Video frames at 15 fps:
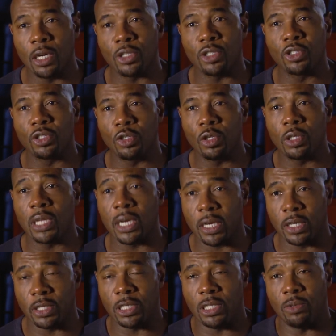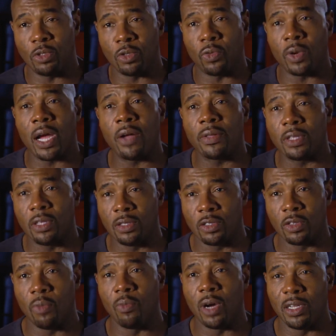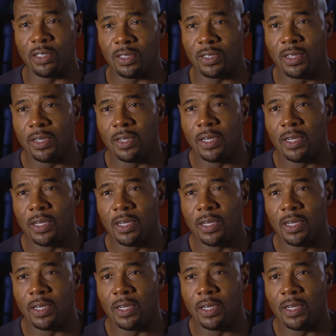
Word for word: understood that because she was around it so much.